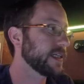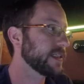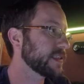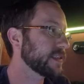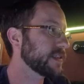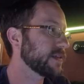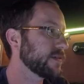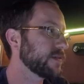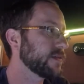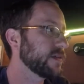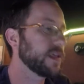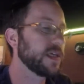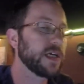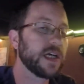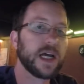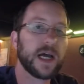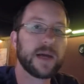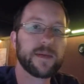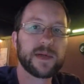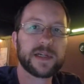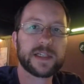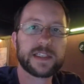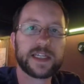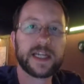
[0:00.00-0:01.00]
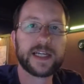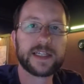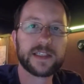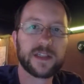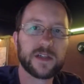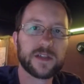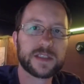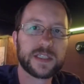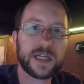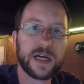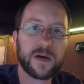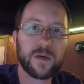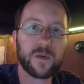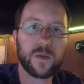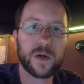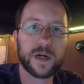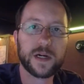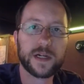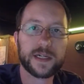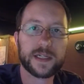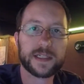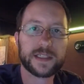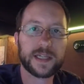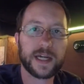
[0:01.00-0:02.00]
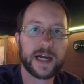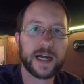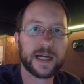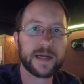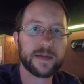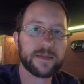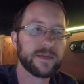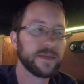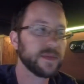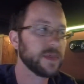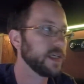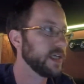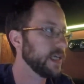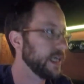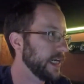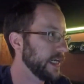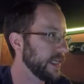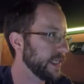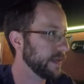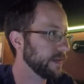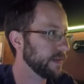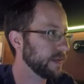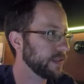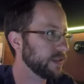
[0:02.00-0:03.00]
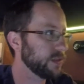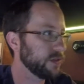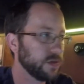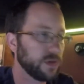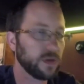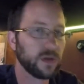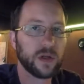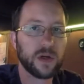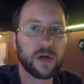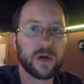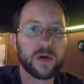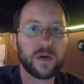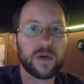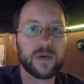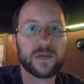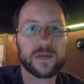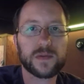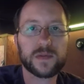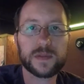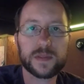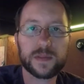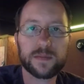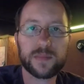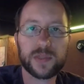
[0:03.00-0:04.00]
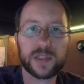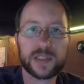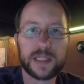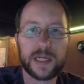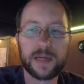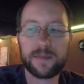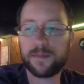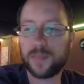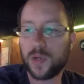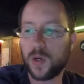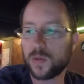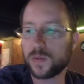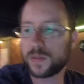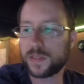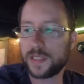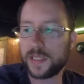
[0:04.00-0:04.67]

So I'm going to take those out one at a time, and then I'm going to drill a hole, put that bolt in,